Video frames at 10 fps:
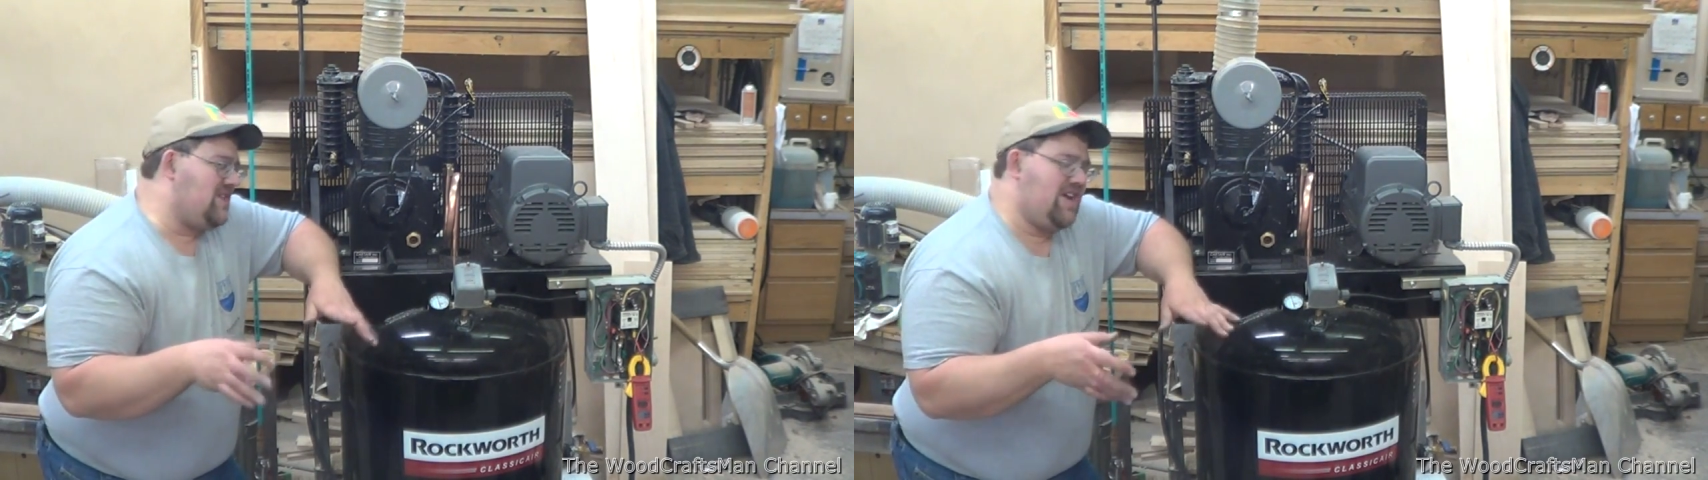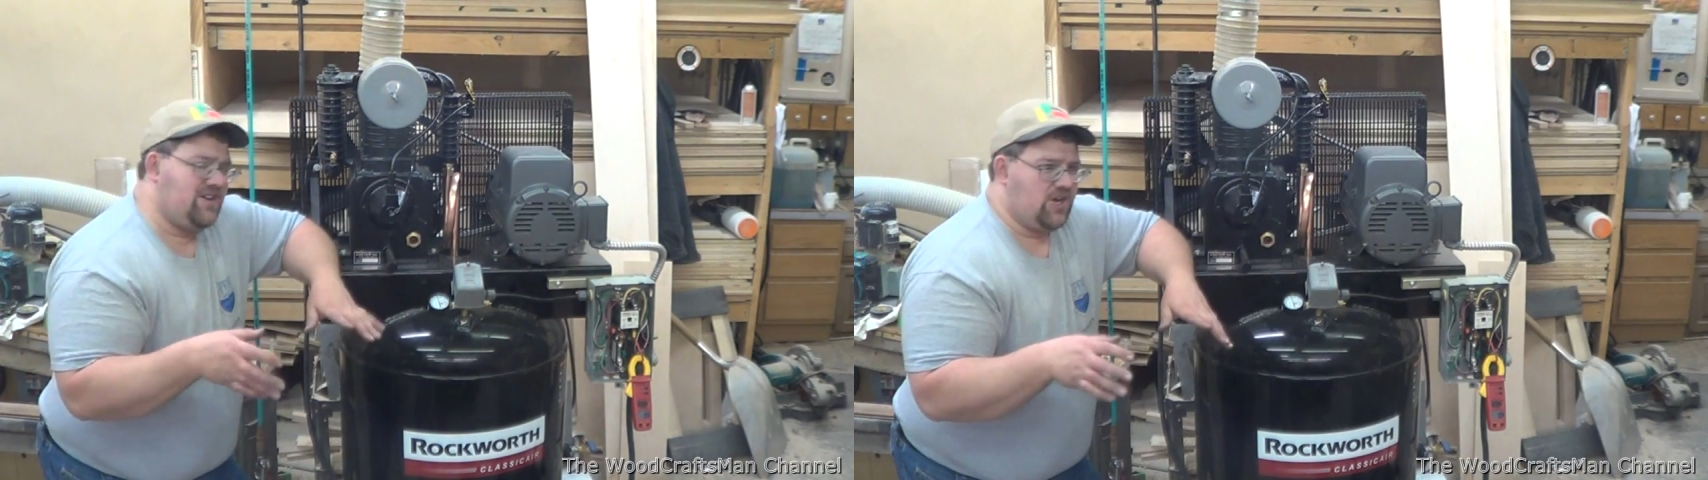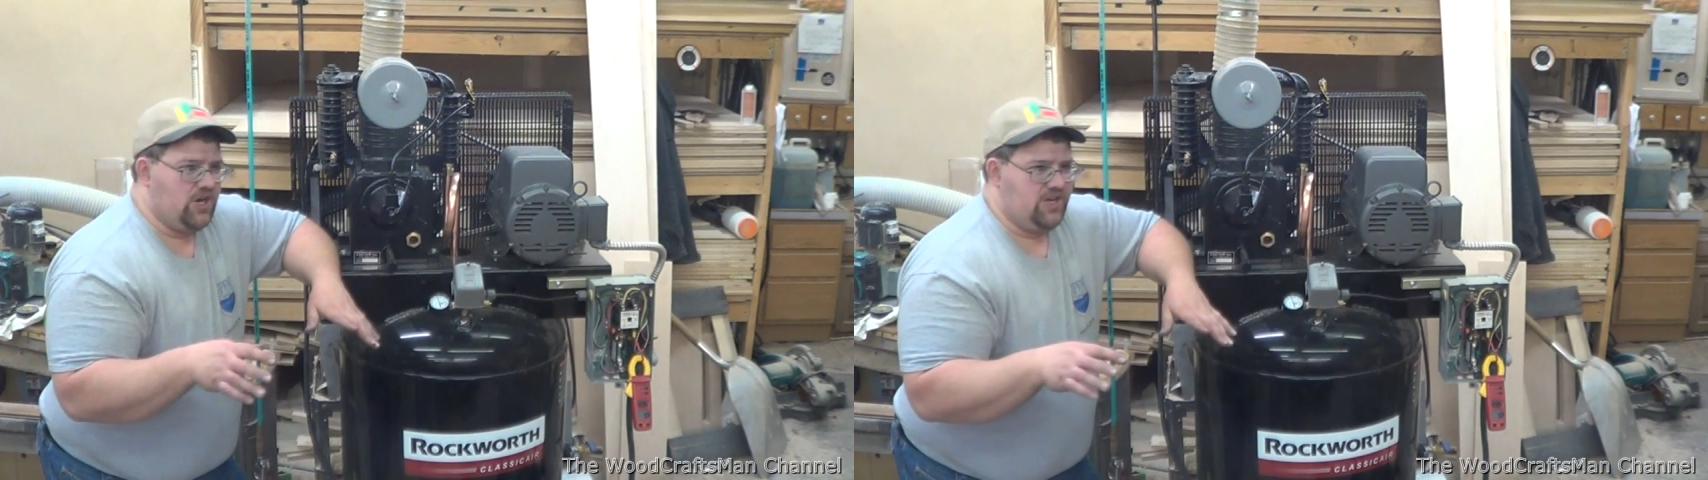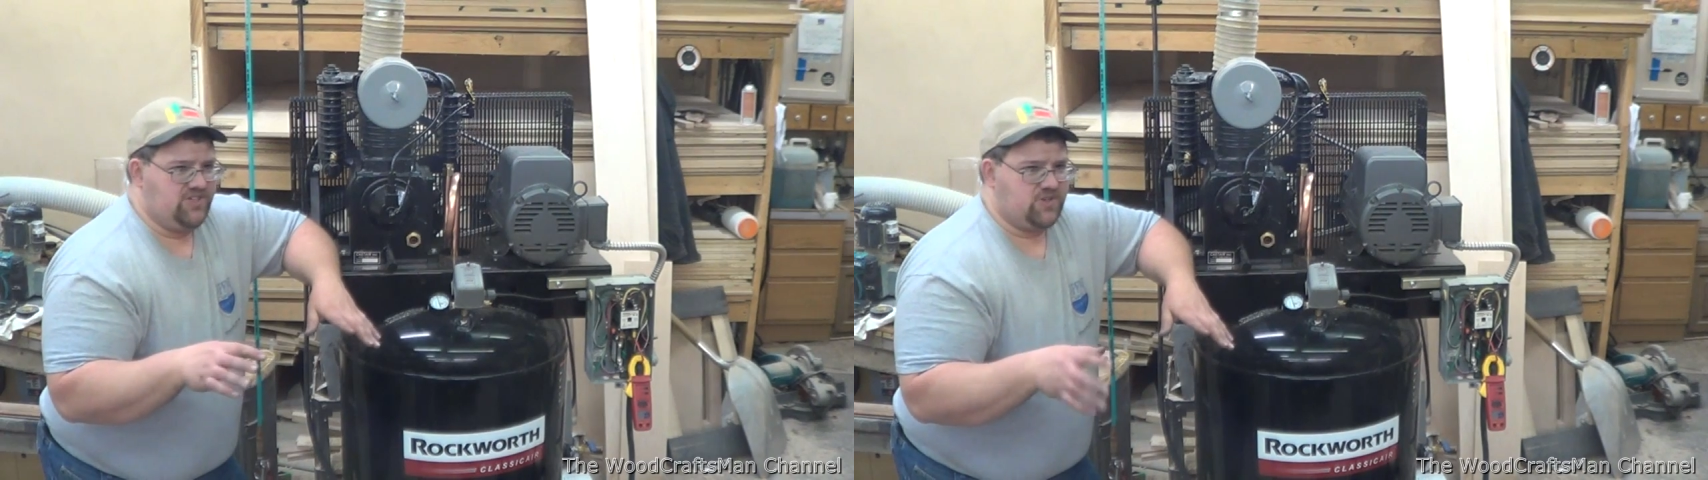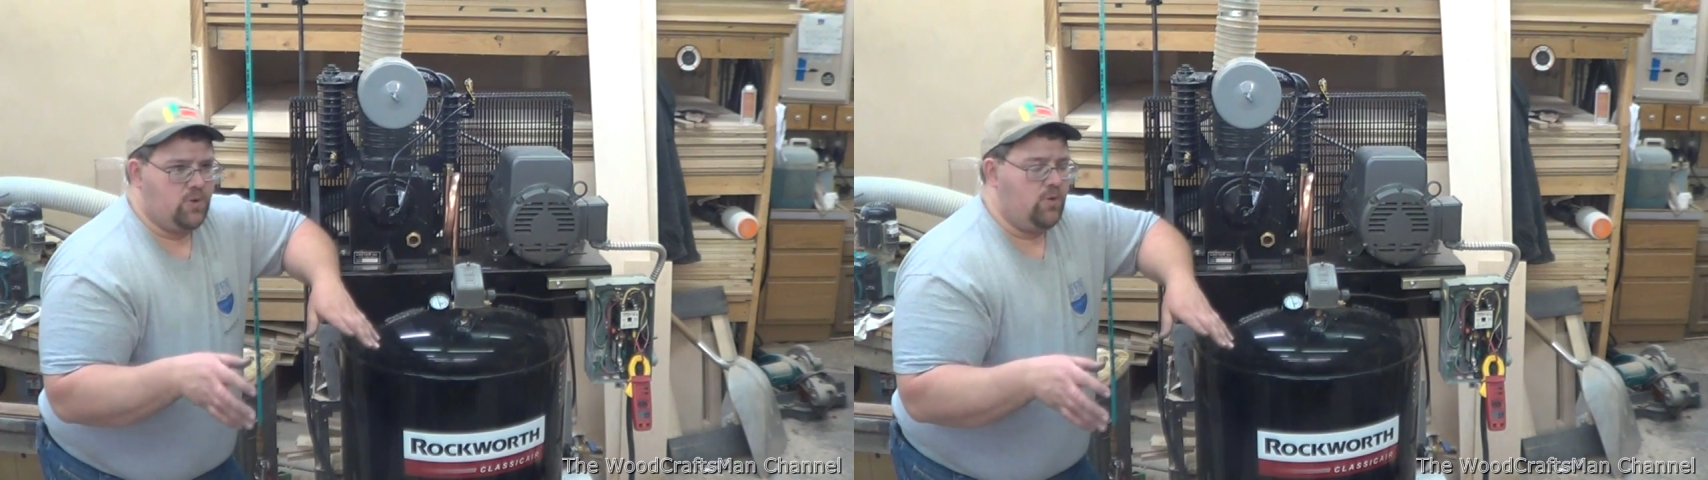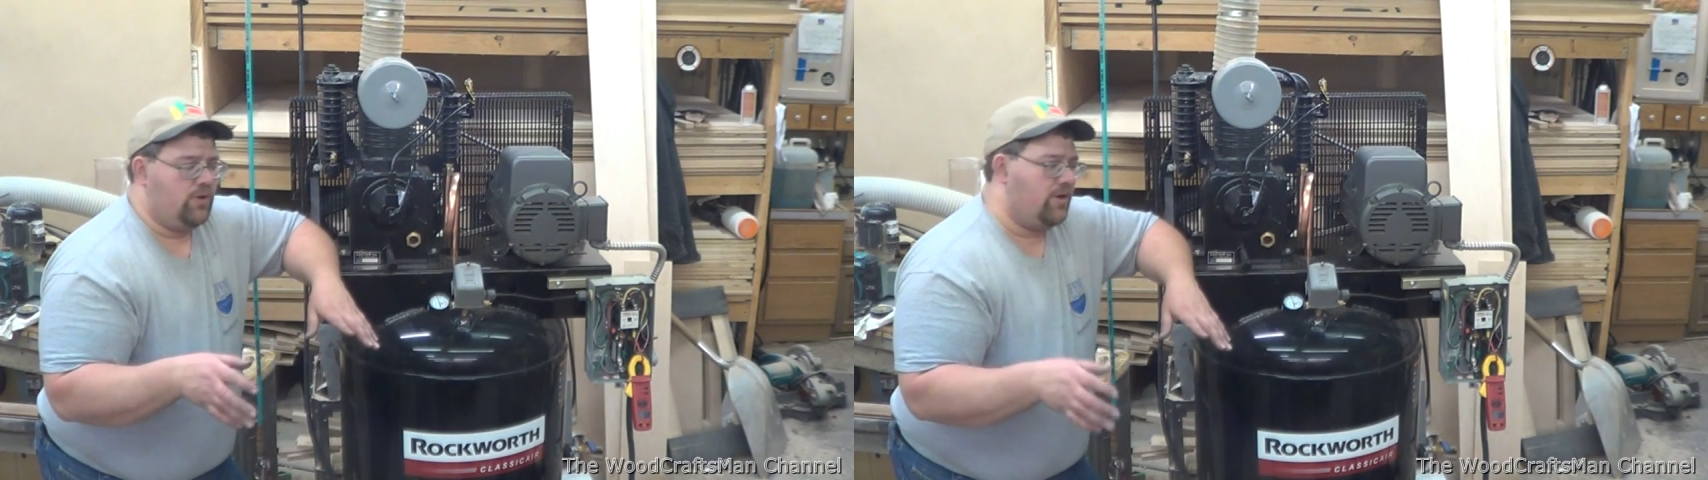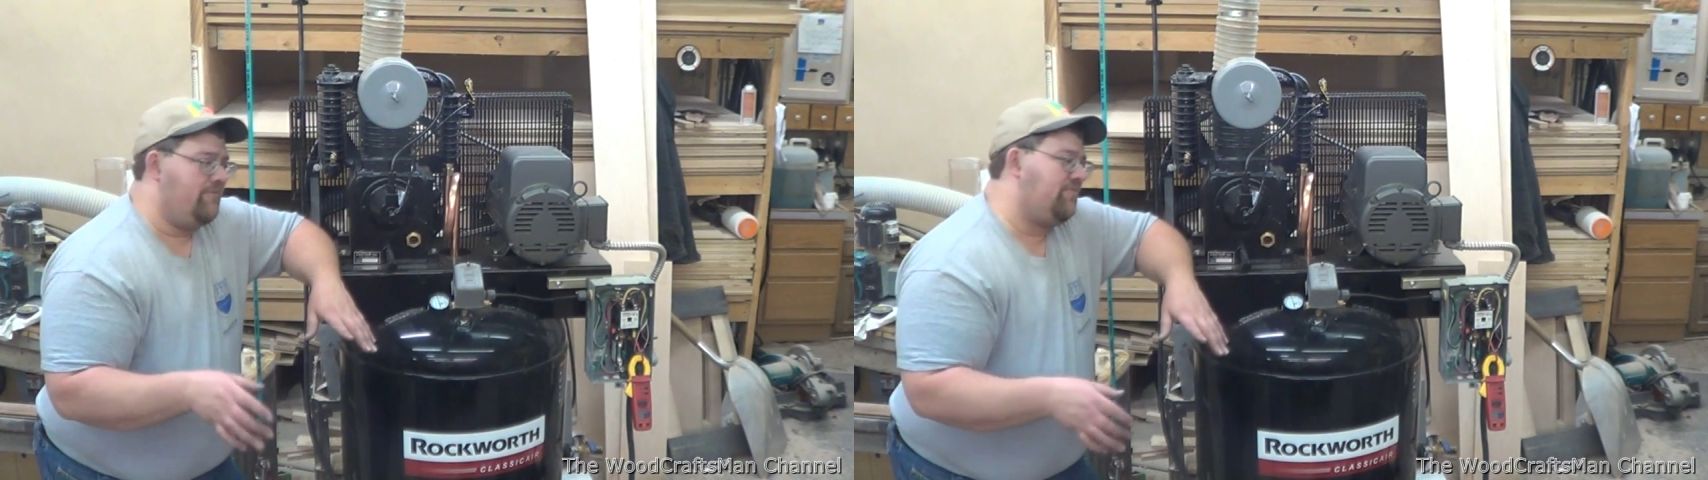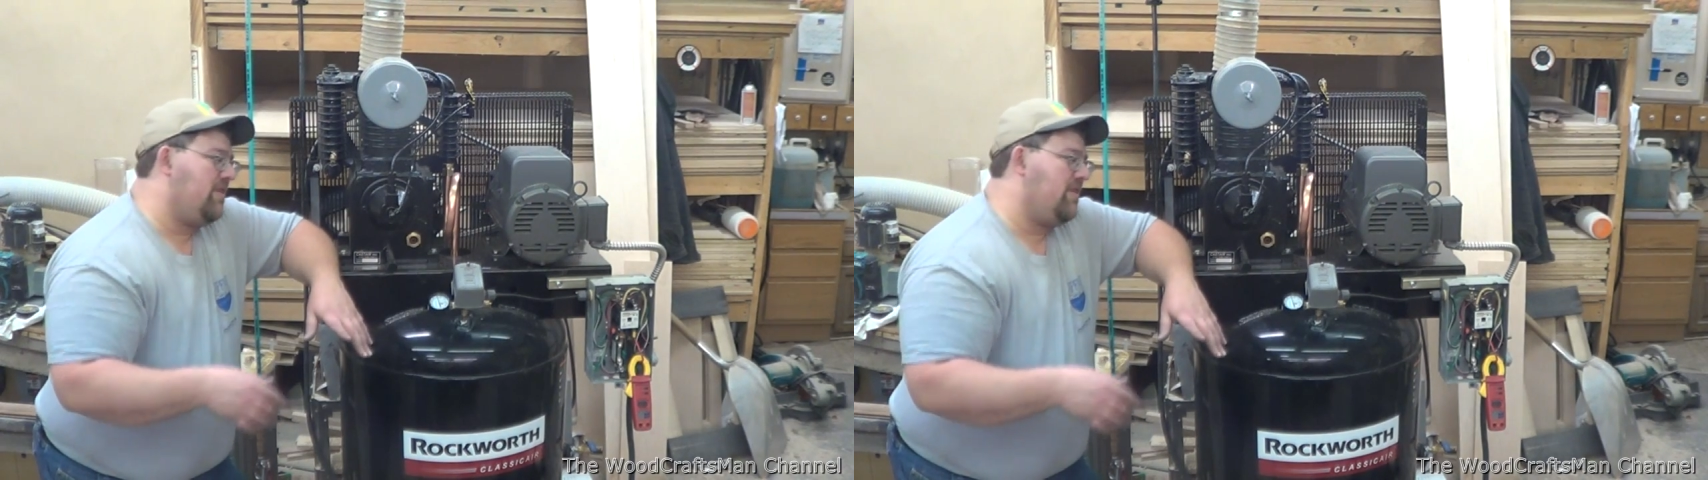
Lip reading: 10 degrees cooler